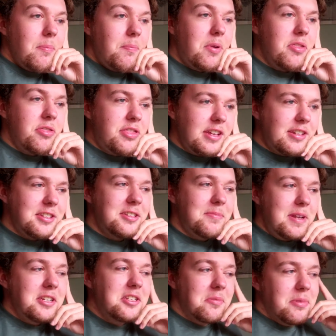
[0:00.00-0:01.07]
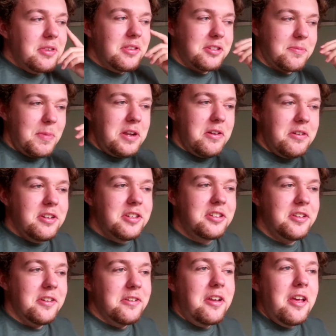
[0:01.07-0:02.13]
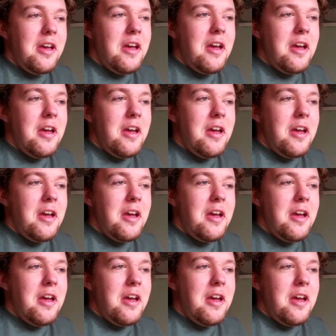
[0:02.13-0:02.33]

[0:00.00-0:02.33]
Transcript: But this has been something that's been understood